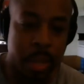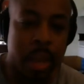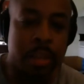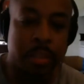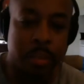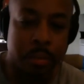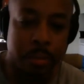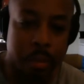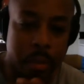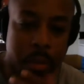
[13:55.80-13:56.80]
ask you,
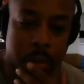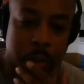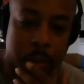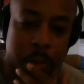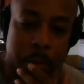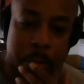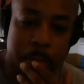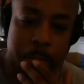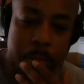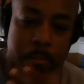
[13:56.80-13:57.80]

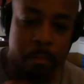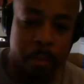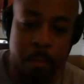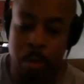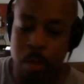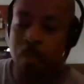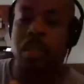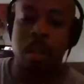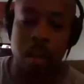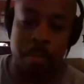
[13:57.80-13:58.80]
we
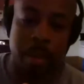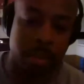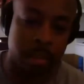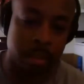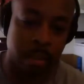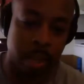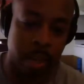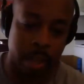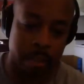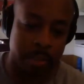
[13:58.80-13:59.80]
talk about this a lot.
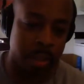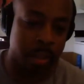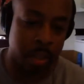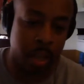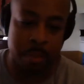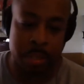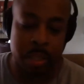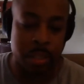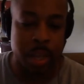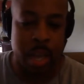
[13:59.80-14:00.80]
Like I've seen this
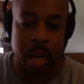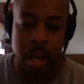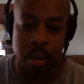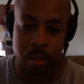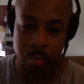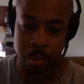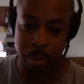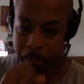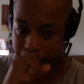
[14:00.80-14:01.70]
conversation had a lot on Twitter,